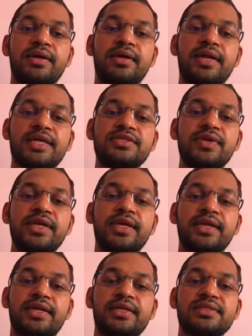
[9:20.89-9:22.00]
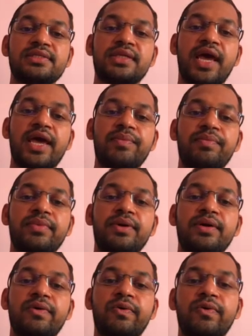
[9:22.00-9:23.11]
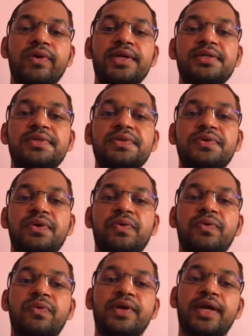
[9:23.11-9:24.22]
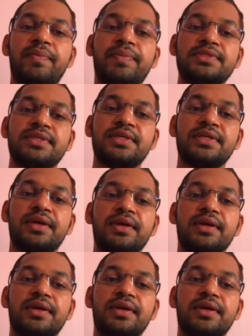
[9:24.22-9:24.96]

gradually increase time according to your own capacity.